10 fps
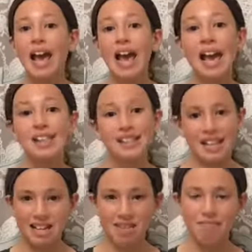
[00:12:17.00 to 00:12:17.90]
And
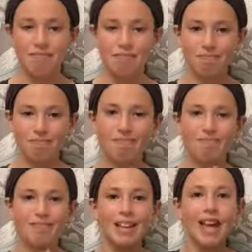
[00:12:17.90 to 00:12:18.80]
now,
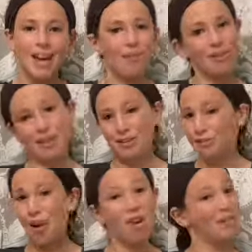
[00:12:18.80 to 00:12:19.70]
what
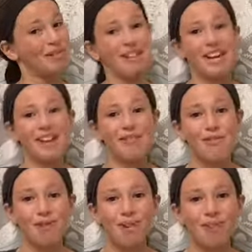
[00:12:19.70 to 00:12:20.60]
you've all been waiting
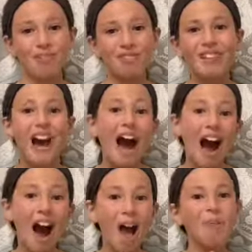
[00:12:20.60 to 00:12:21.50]
for,
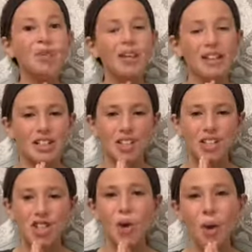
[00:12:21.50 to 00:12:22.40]
I'm going to
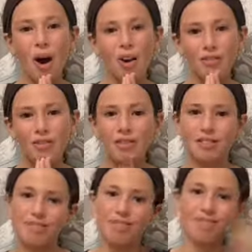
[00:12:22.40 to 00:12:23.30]
show off
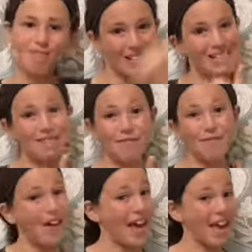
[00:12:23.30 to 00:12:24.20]
some
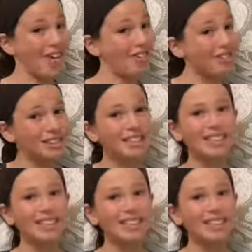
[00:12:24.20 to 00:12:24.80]
fails